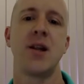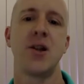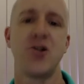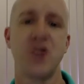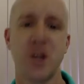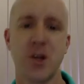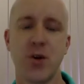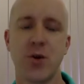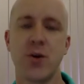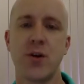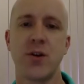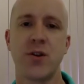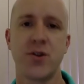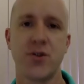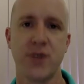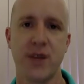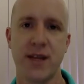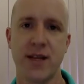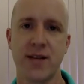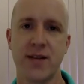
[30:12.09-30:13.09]
the logical
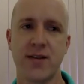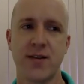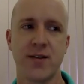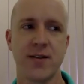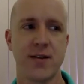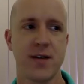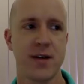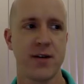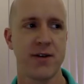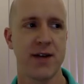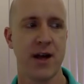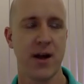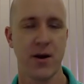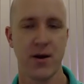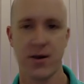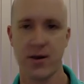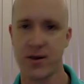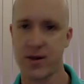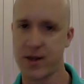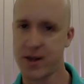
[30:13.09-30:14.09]
constraints
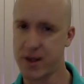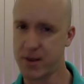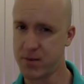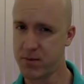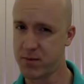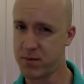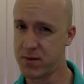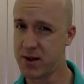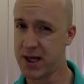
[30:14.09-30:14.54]
around you know